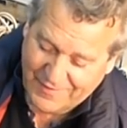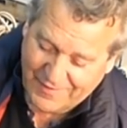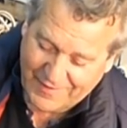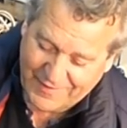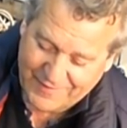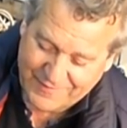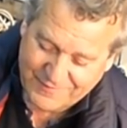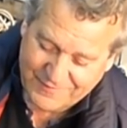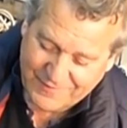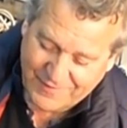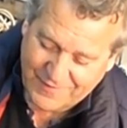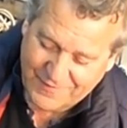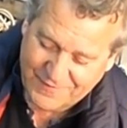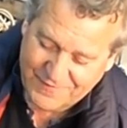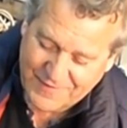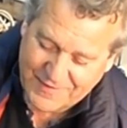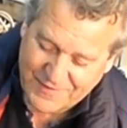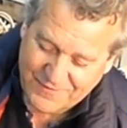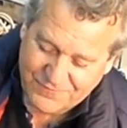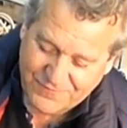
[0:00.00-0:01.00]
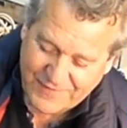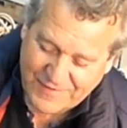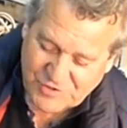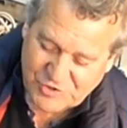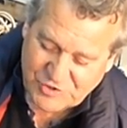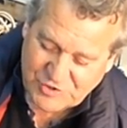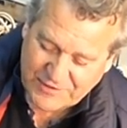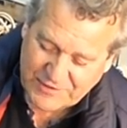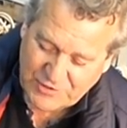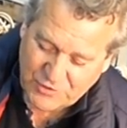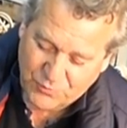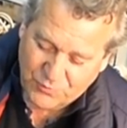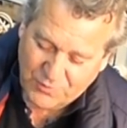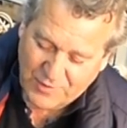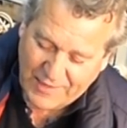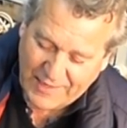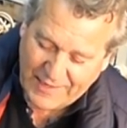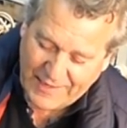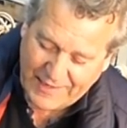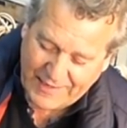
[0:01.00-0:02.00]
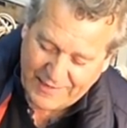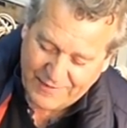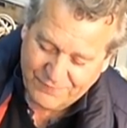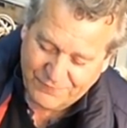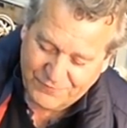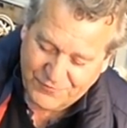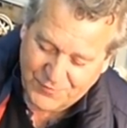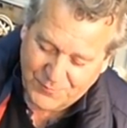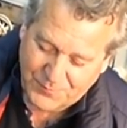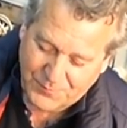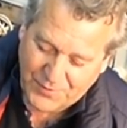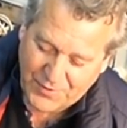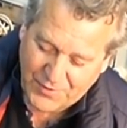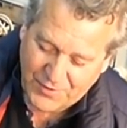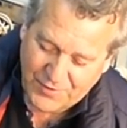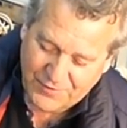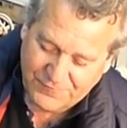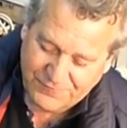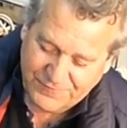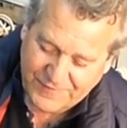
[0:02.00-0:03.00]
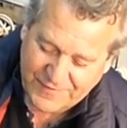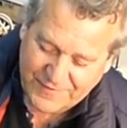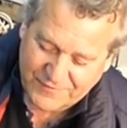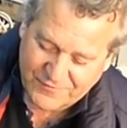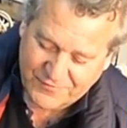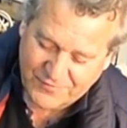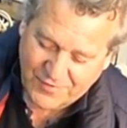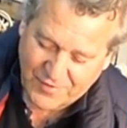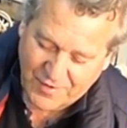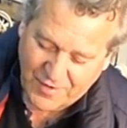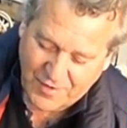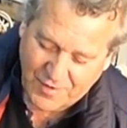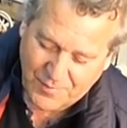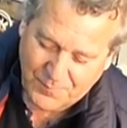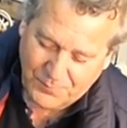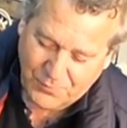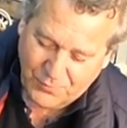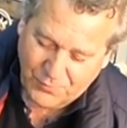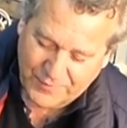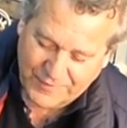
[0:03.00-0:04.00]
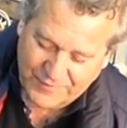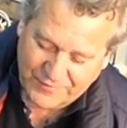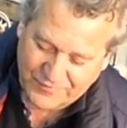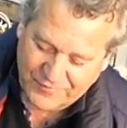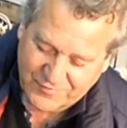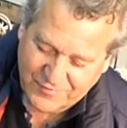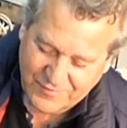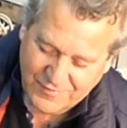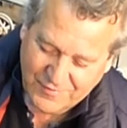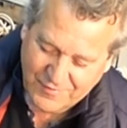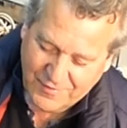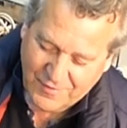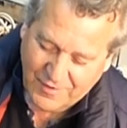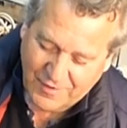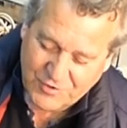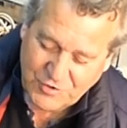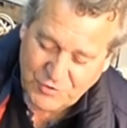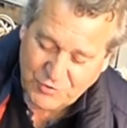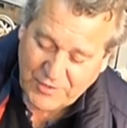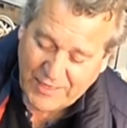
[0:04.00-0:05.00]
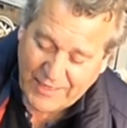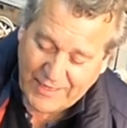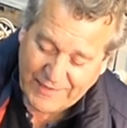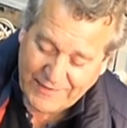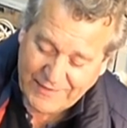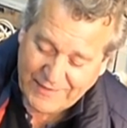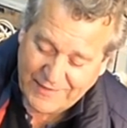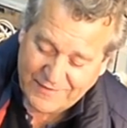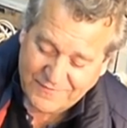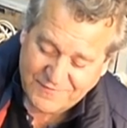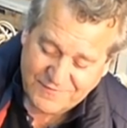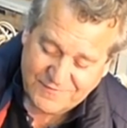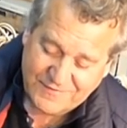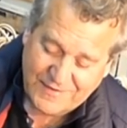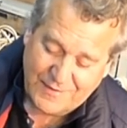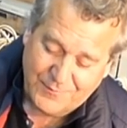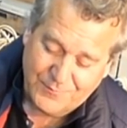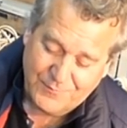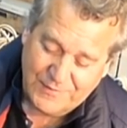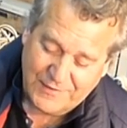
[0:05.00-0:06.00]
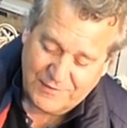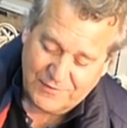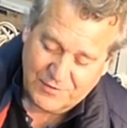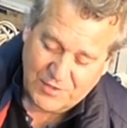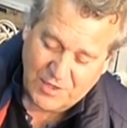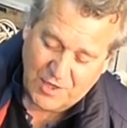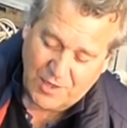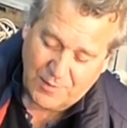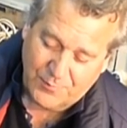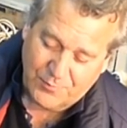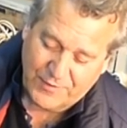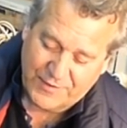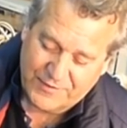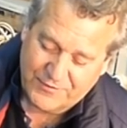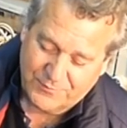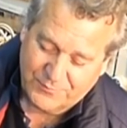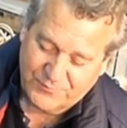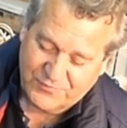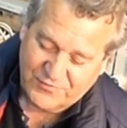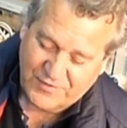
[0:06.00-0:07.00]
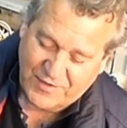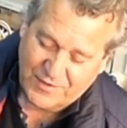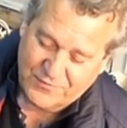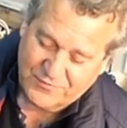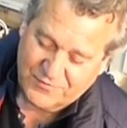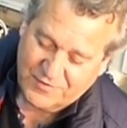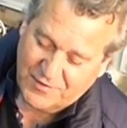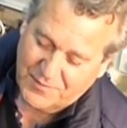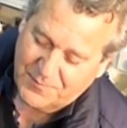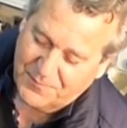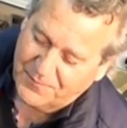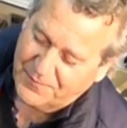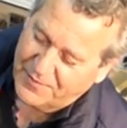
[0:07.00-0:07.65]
And, and then eventually you will have the perfect uh, point and you can get some little carborundum stones like